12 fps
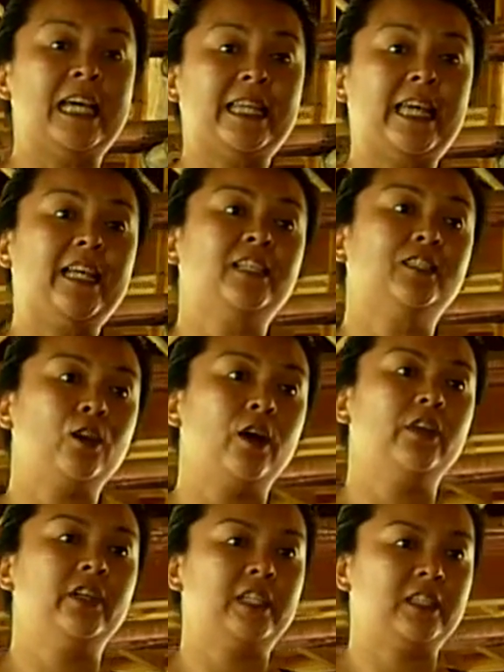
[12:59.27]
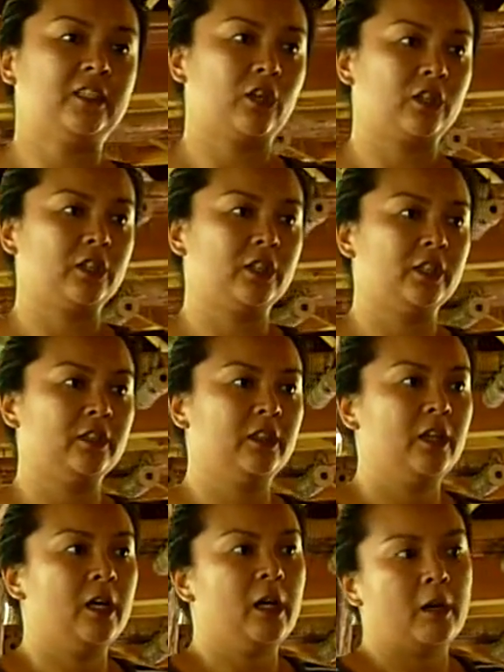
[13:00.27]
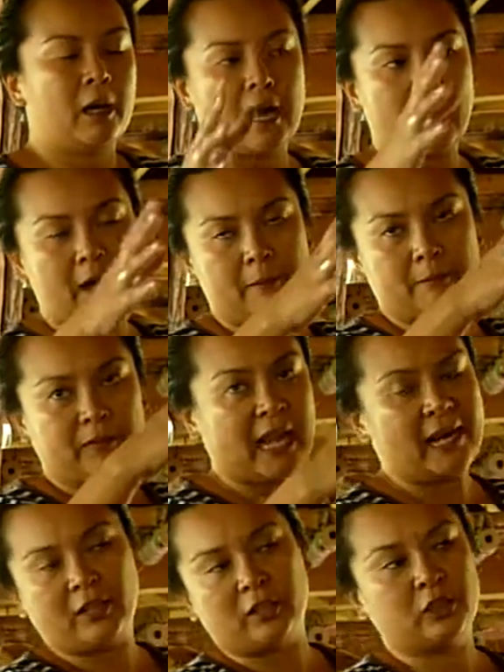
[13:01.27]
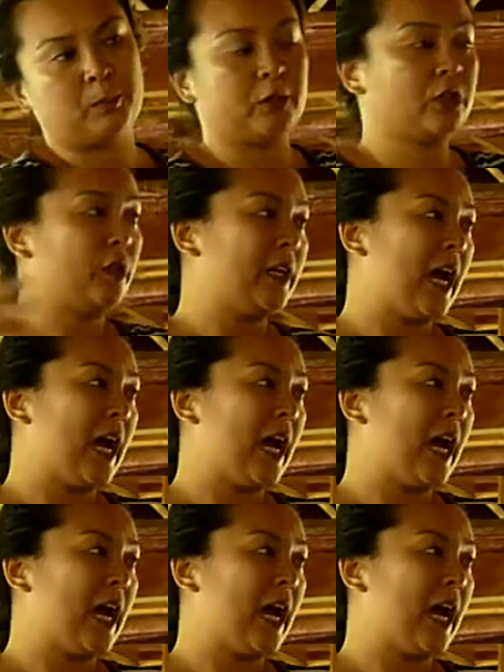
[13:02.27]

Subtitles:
They saw the destruction. Tankers perched on